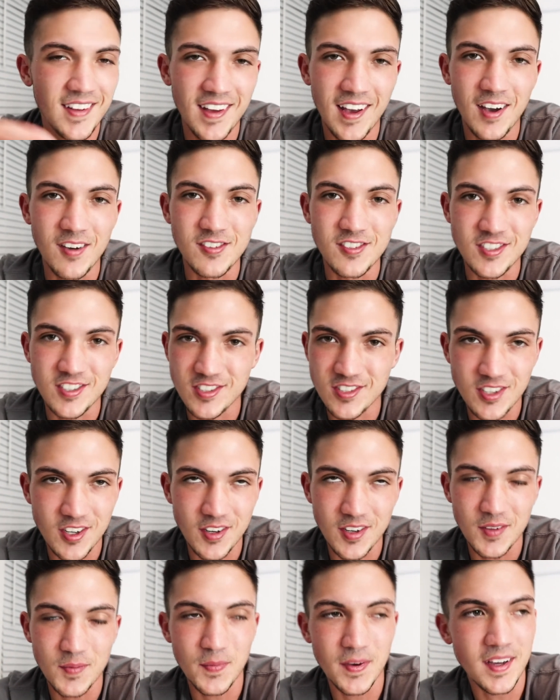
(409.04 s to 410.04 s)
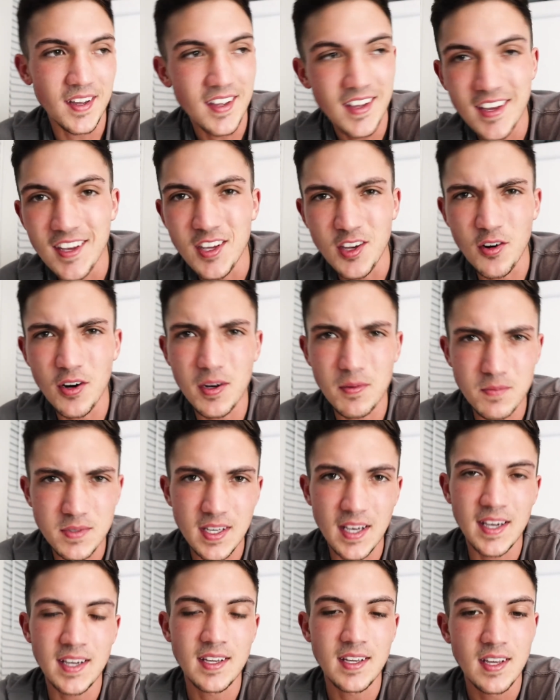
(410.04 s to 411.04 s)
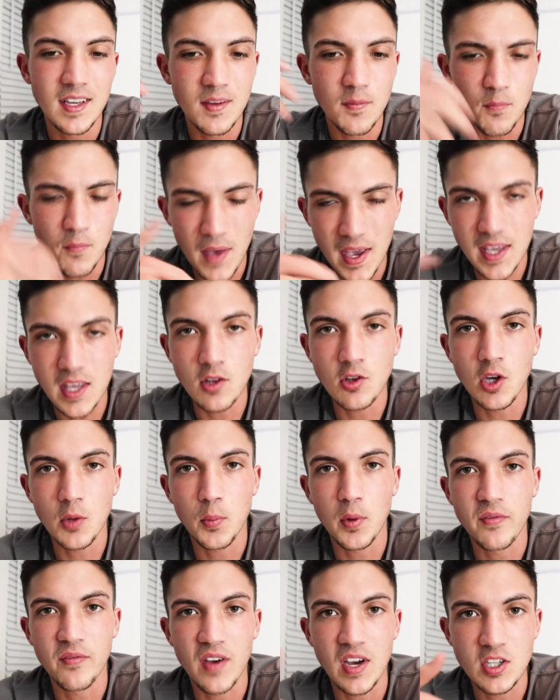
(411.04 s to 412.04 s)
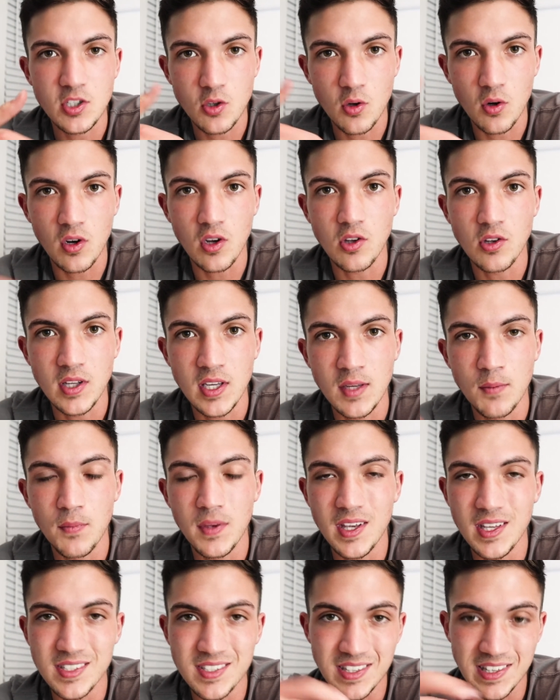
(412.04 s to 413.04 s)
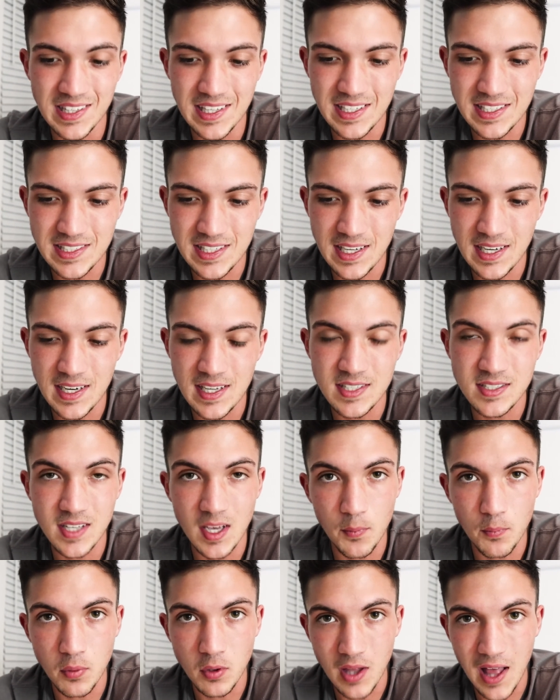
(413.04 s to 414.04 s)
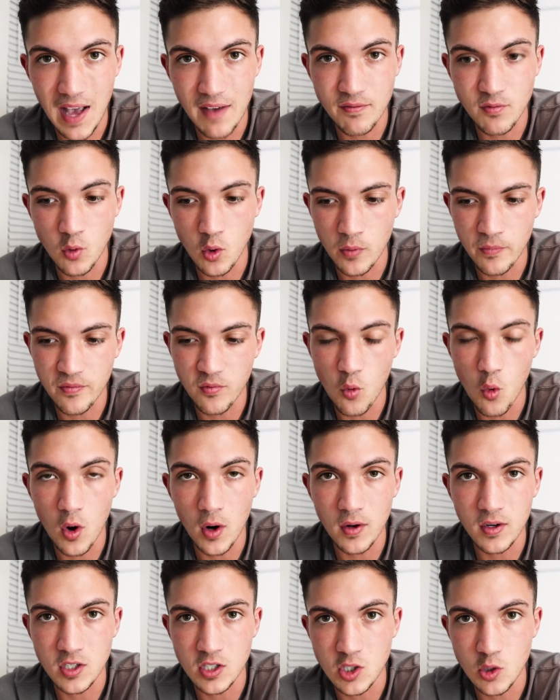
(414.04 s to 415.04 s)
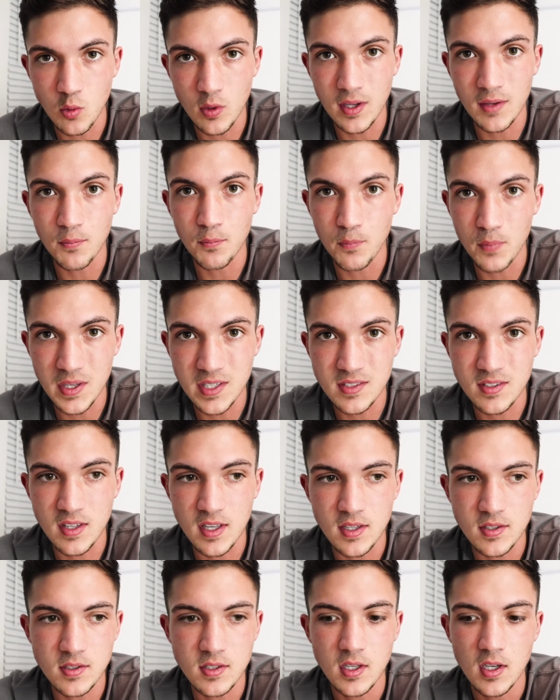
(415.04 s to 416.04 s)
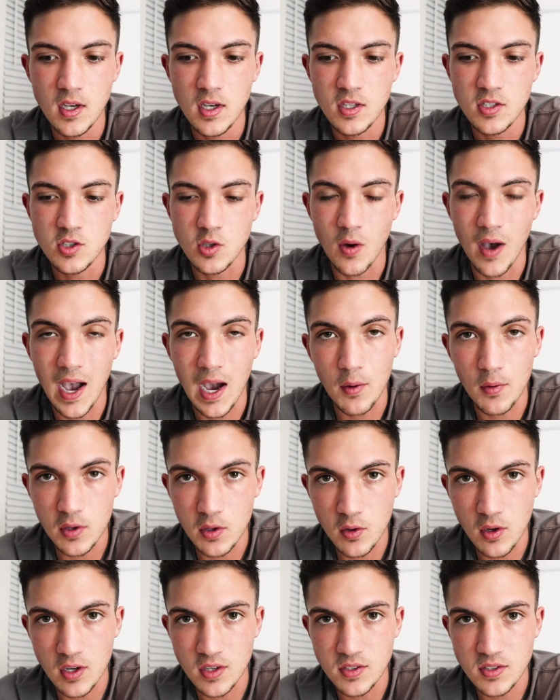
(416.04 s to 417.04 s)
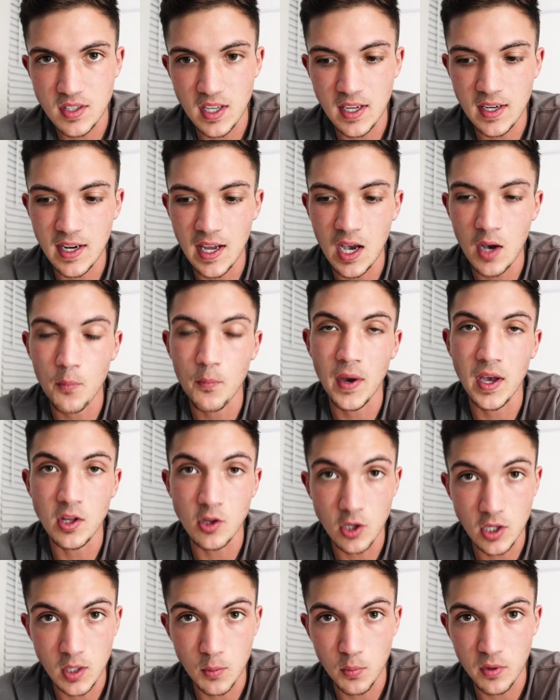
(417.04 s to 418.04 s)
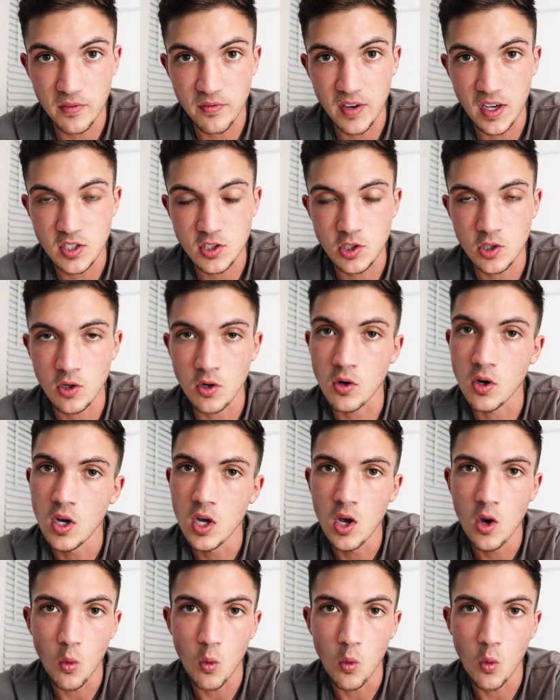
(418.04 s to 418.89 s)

I was just joking, but you know what I'm saying? Make it look professional and clean, because LinkedIn is a platform for doing business. So how are you going to stand out? By looking professional.